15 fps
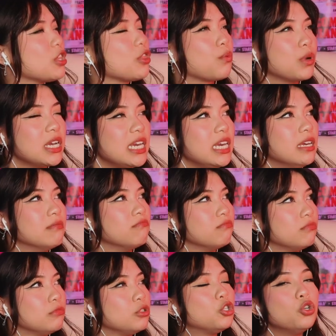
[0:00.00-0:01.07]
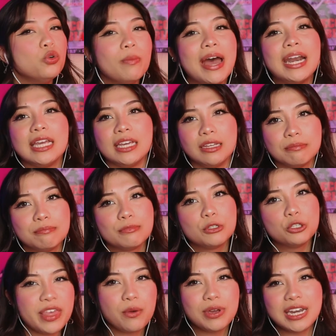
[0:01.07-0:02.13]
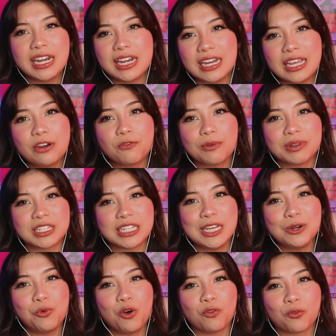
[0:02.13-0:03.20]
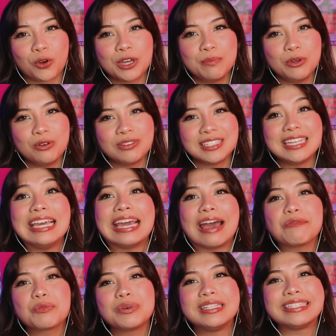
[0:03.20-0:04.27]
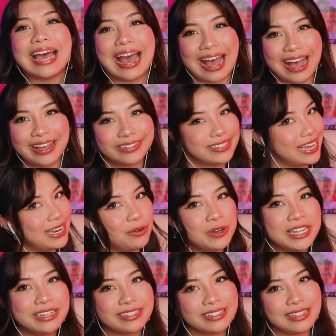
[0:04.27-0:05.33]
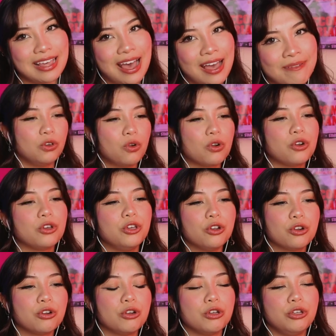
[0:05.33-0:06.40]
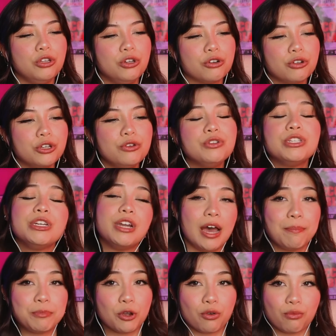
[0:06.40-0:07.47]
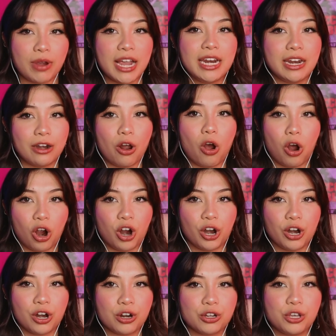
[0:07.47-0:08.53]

Three. Too many. One thing we didn't need from a Teen Wolf reboot, seeing everyone's ass. I didn't need to see that. You're using up your rated R.